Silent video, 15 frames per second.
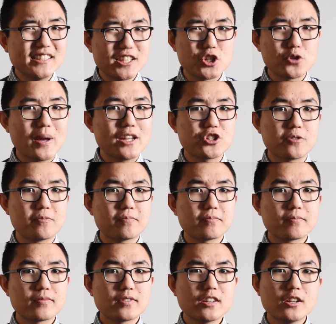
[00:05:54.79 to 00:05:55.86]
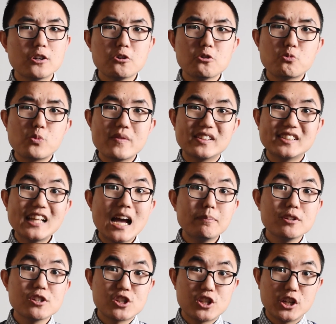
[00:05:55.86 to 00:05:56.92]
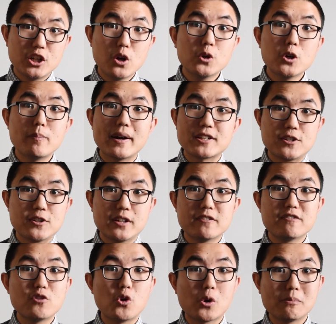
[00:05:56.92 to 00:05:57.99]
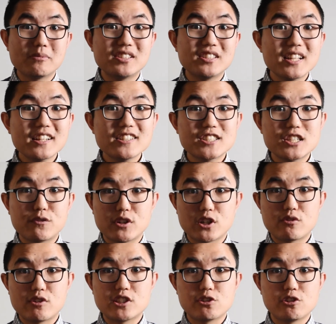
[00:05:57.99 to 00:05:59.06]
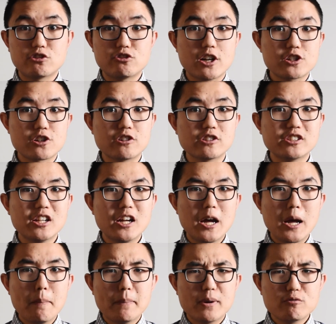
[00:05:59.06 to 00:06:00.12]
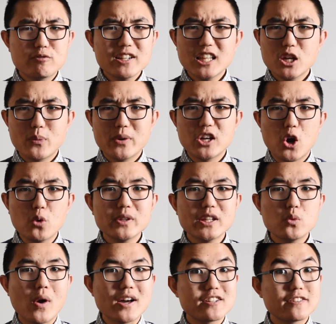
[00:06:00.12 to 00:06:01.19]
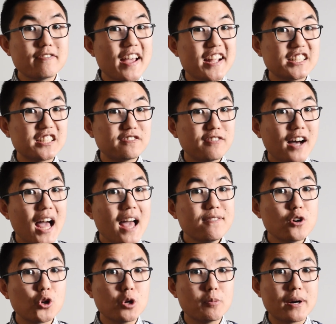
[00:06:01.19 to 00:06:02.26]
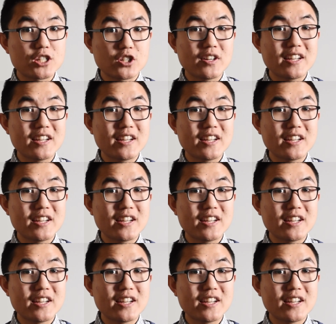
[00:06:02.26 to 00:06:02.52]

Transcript: situation. We've established that cocoa butter can form 6 different crystal structures, but really we only want phase 5 cocoa butter